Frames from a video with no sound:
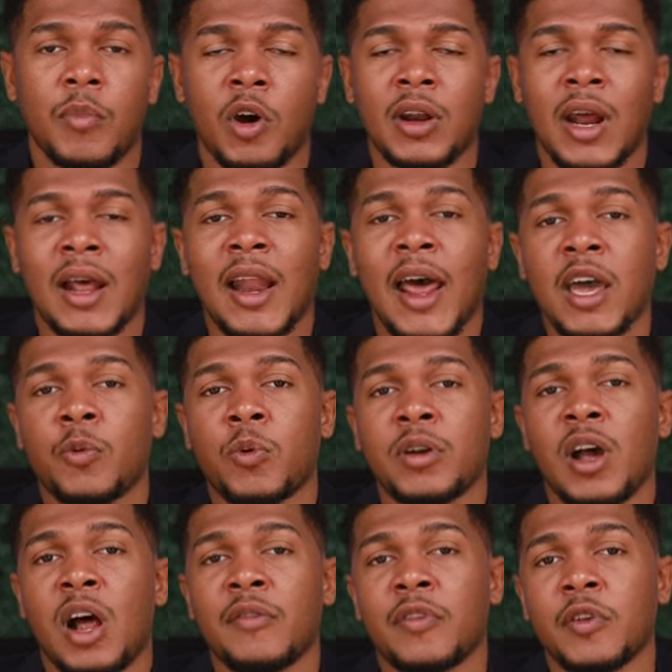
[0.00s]
But I
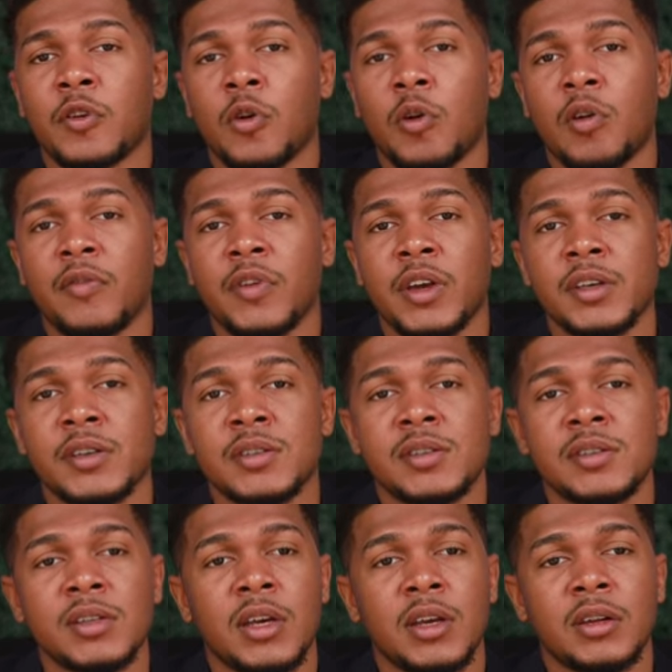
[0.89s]
like where Dolphin Cove
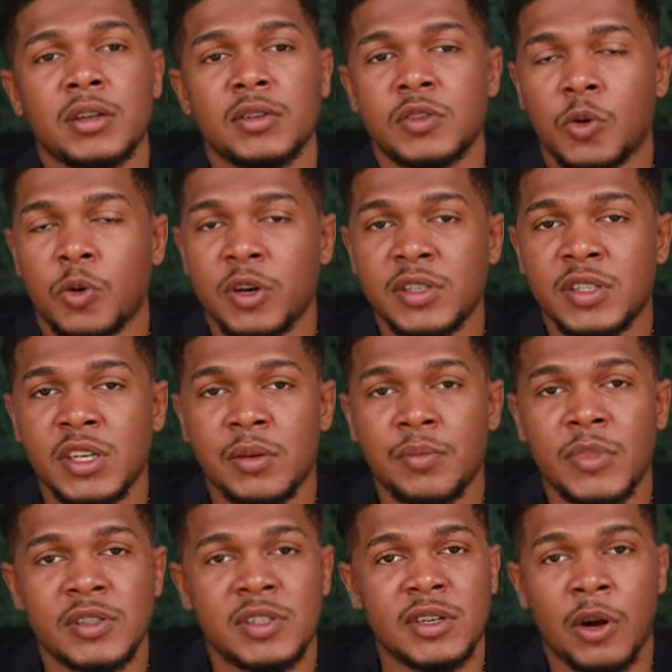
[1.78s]
is.
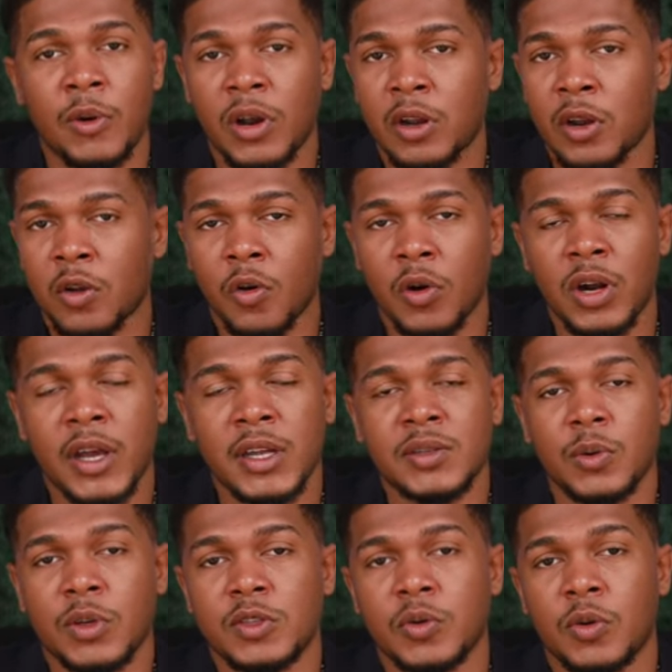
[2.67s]
Tourism, it's directly
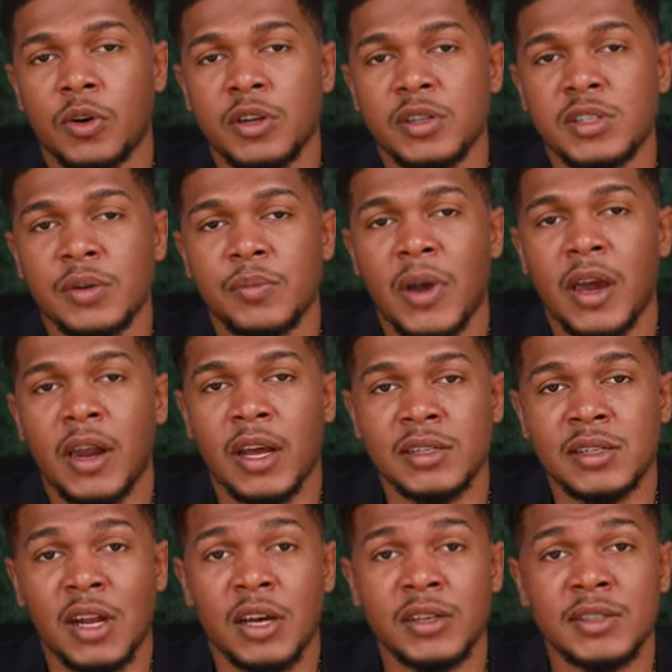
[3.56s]
correlated with tourism.
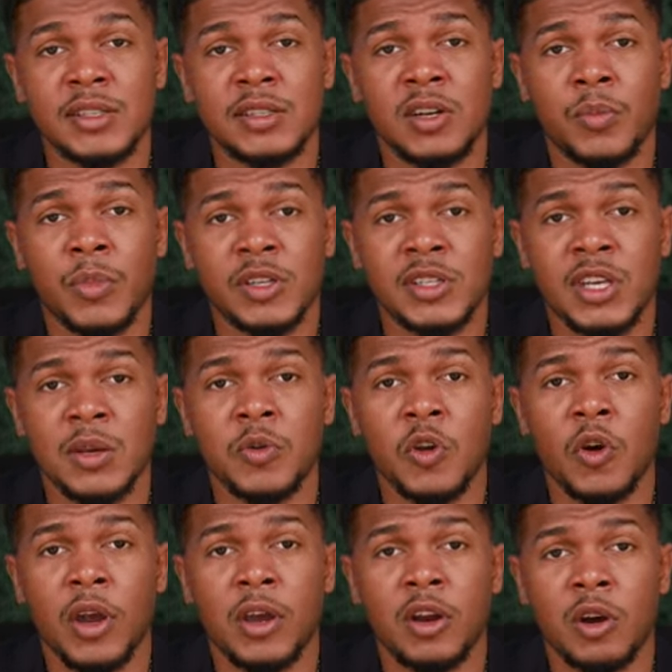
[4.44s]
And as long as these numbers
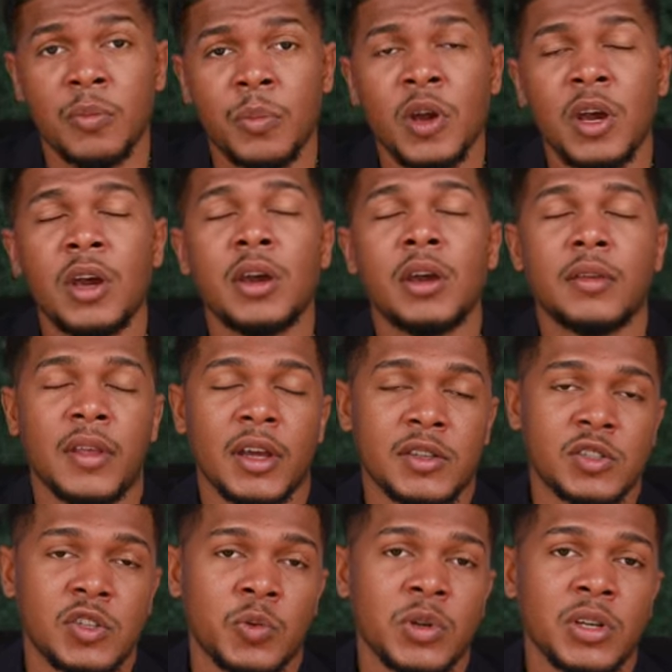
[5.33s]
keep going up,
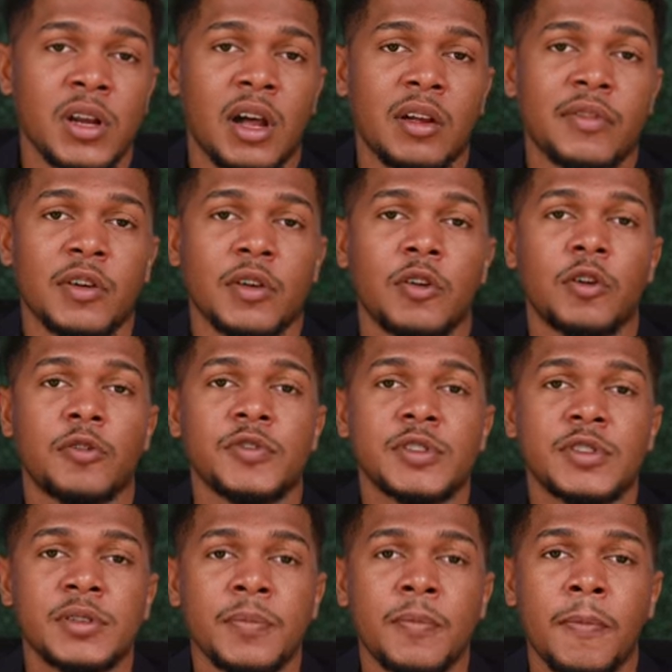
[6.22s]
then so will Dolphin
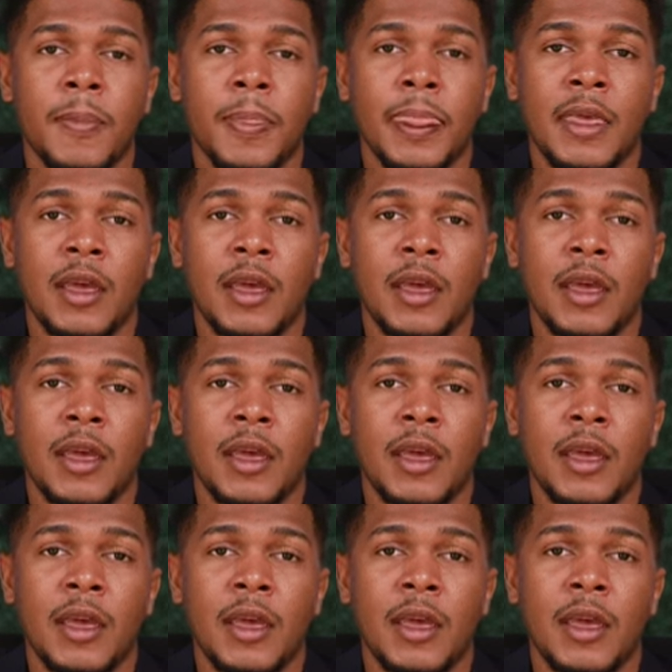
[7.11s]
Coves.